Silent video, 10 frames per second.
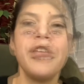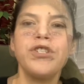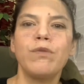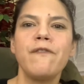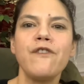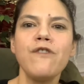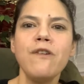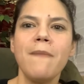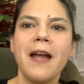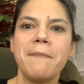review
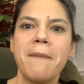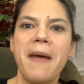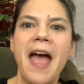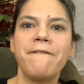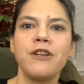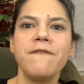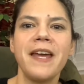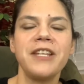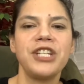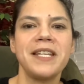your mind map after you've
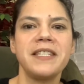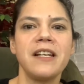had a chance to